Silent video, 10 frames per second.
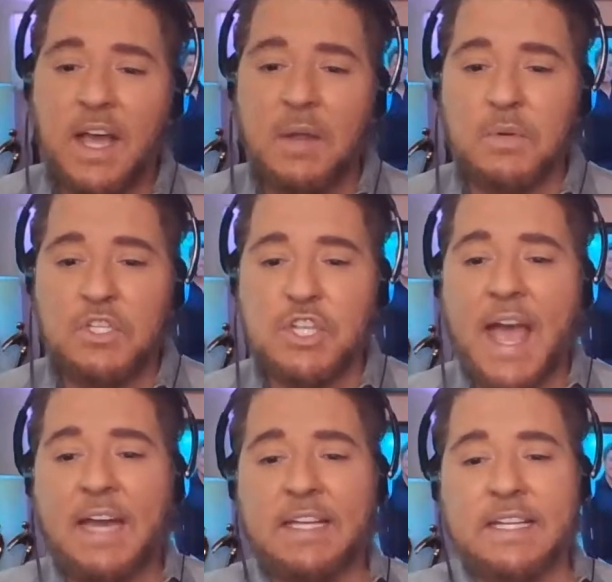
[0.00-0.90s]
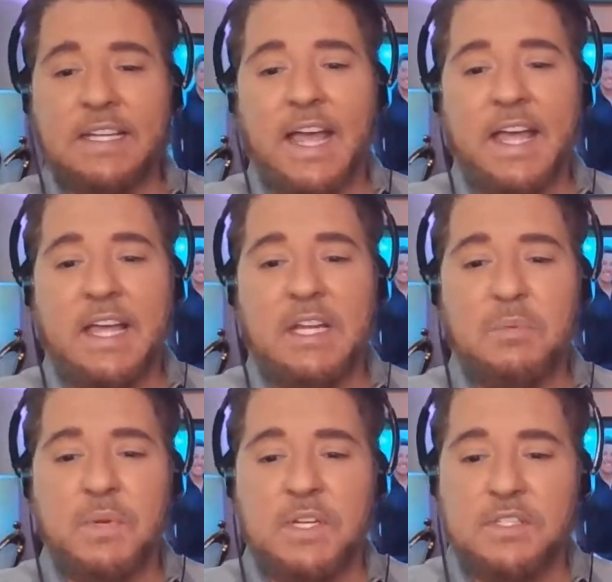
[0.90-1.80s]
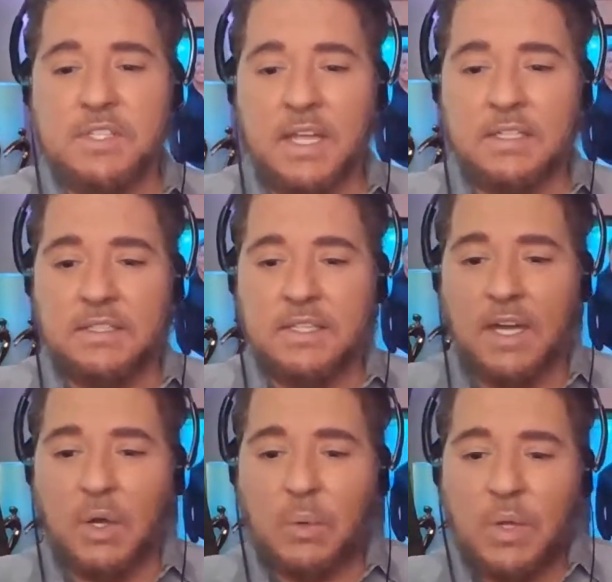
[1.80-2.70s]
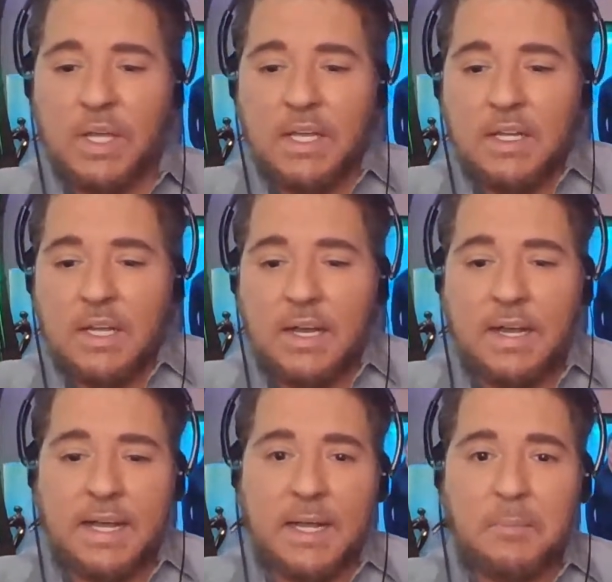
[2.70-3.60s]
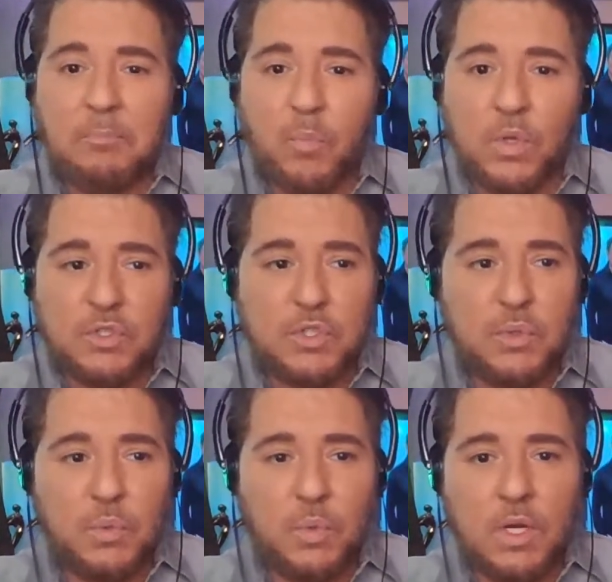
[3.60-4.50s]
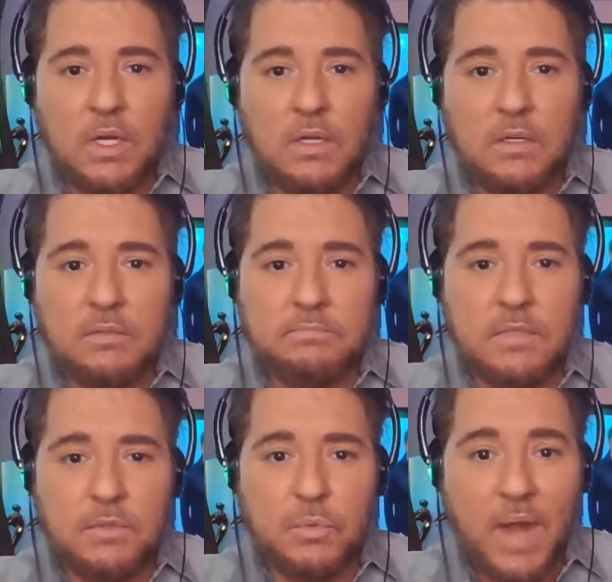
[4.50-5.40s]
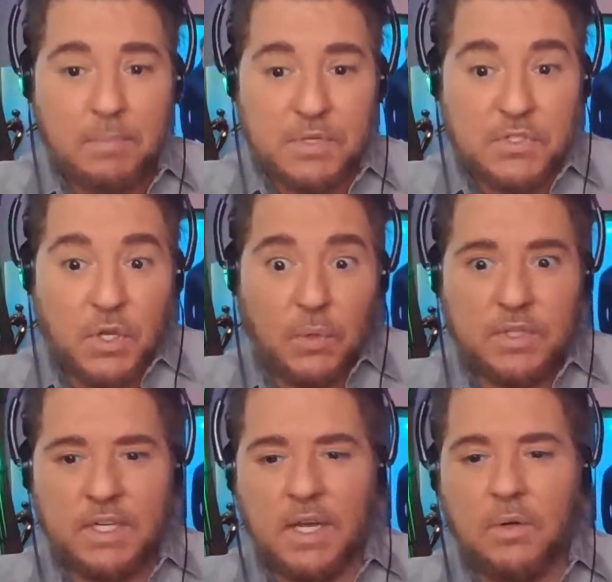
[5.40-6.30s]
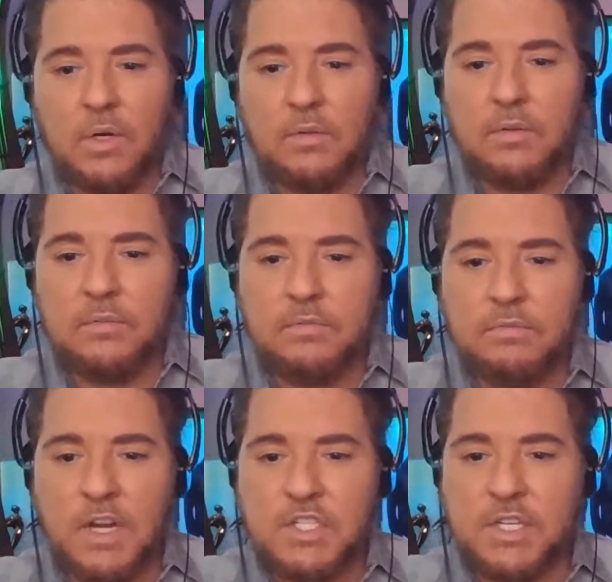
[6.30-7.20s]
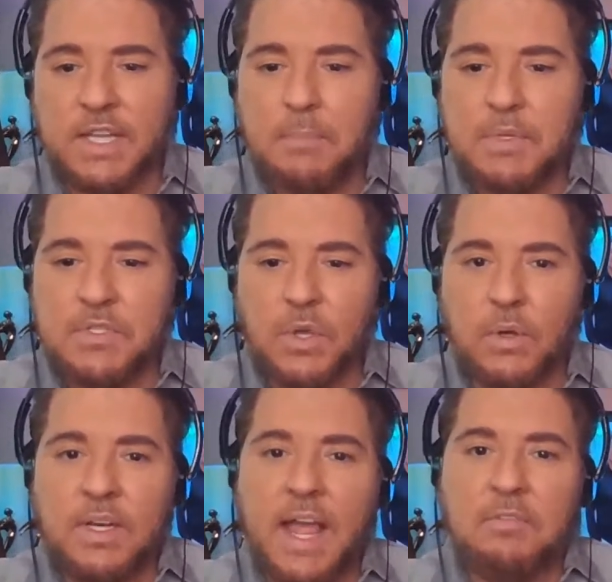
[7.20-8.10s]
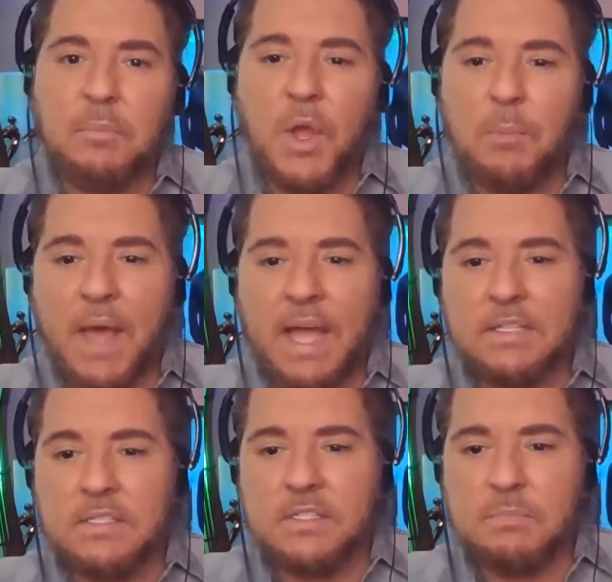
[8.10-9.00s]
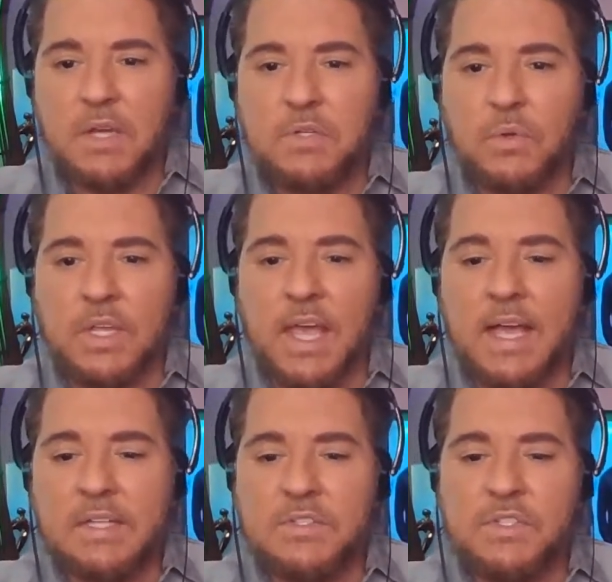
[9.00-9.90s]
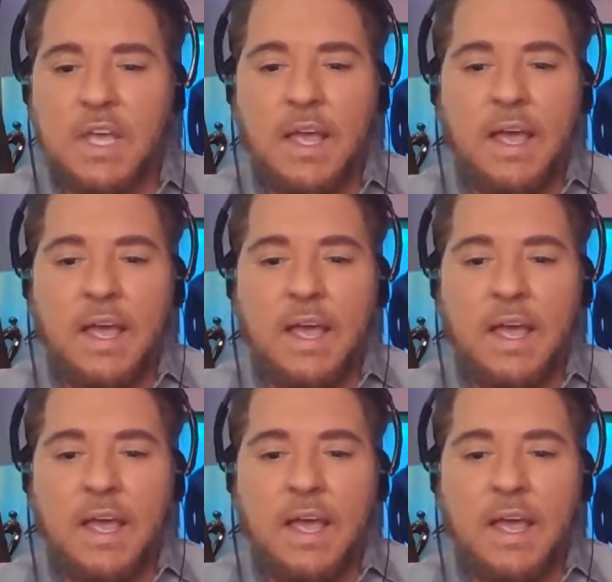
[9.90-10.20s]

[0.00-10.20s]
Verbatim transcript: and I were chatting and we said, you know, um, we'll do a, a, new episode, you know, or freshen the episode and have him come back as a special guest.